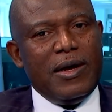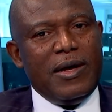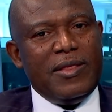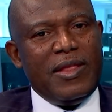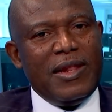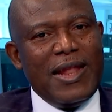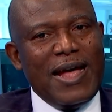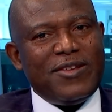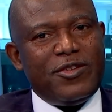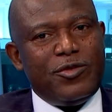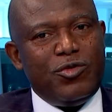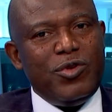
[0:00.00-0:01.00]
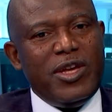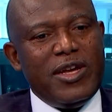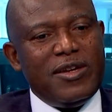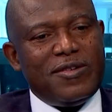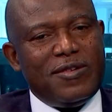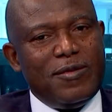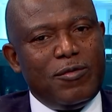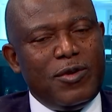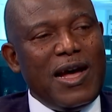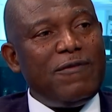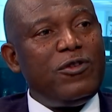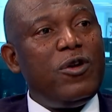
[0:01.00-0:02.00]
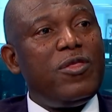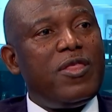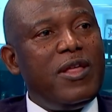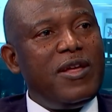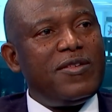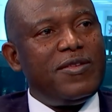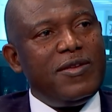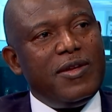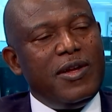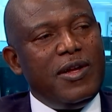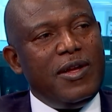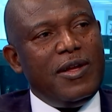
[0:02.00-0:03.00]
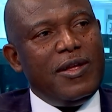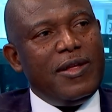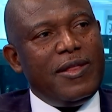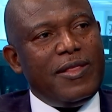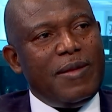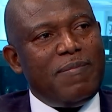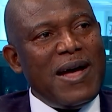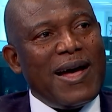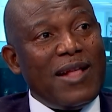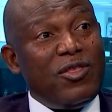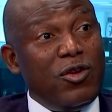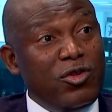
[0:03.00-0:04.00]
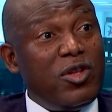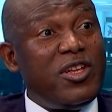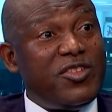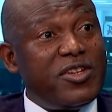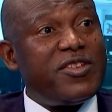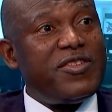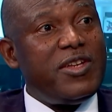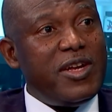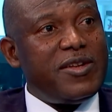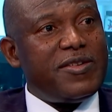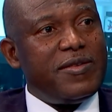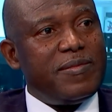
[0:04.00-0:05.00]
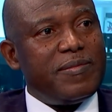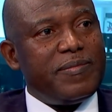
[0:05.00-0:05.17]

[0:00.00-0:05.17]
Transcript: In the last 2 years, we have done things the bank had not done in 60 years.